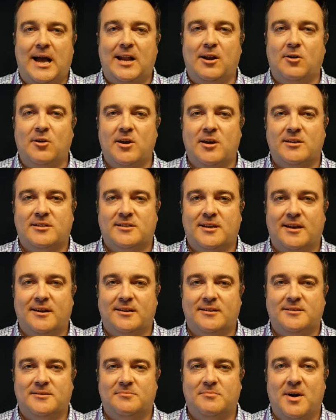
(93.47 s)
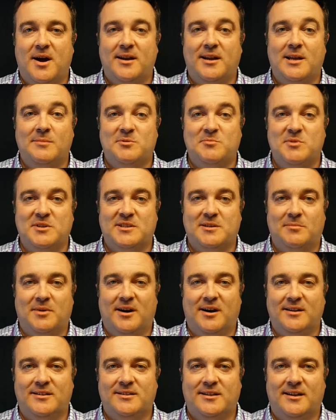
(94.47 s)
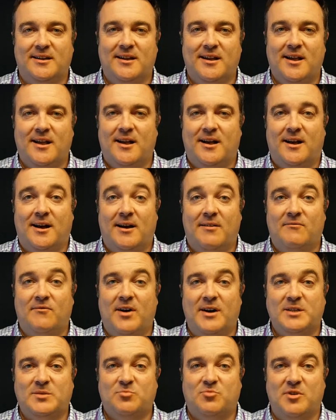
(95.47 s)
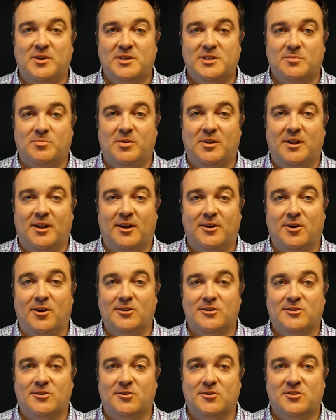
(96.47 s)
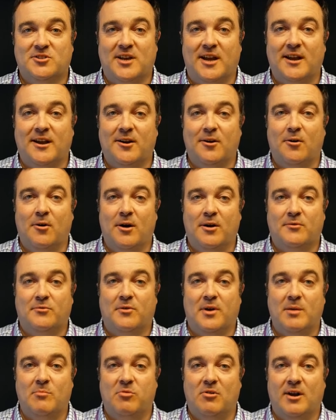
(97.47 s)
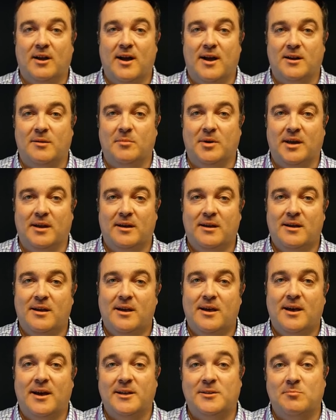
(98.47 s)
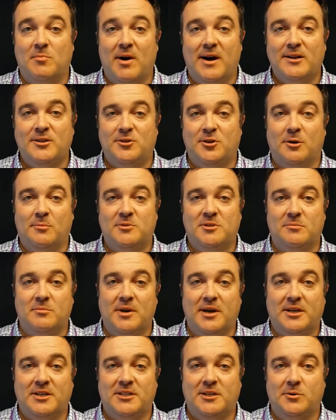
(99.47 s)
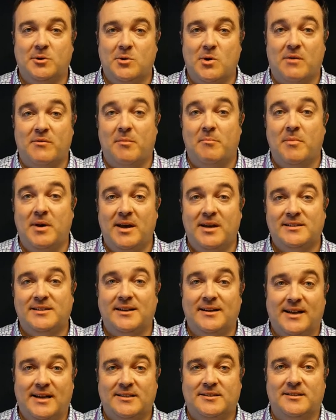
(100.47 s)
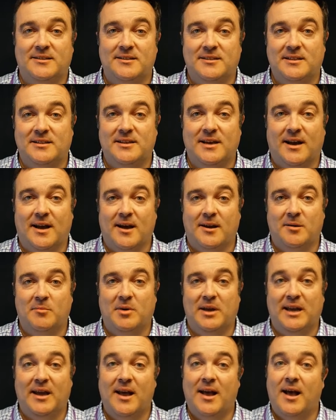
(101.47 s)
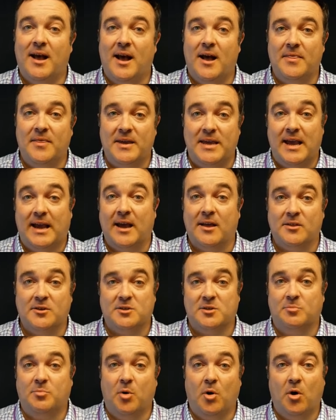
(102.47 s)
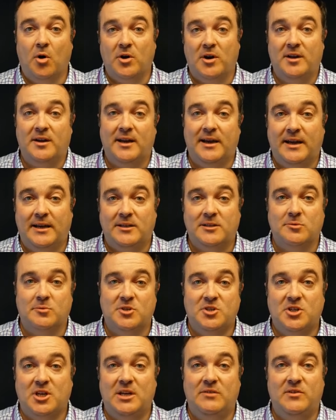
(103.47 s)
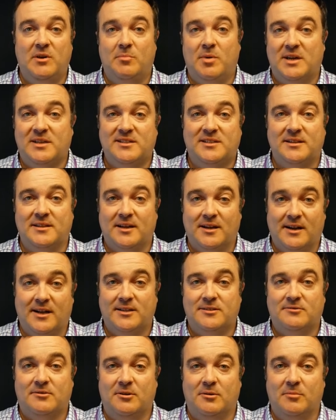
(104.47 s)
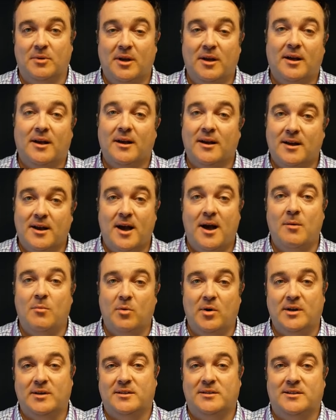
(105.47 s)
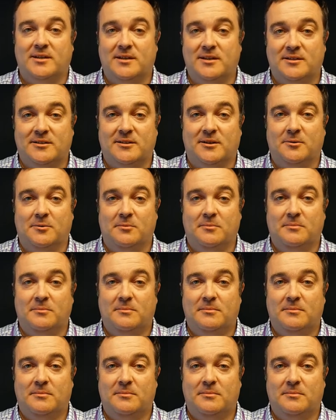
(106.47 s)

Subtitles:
Hello Year 6, my name's Mr Martin, I'm Vice Principal and also Senko at Freebrough Academy. It's my job to make sure you have amazing lessons in the Academy and that you get the support you need to achieve your best in the classroom. Can't wait to see you soon.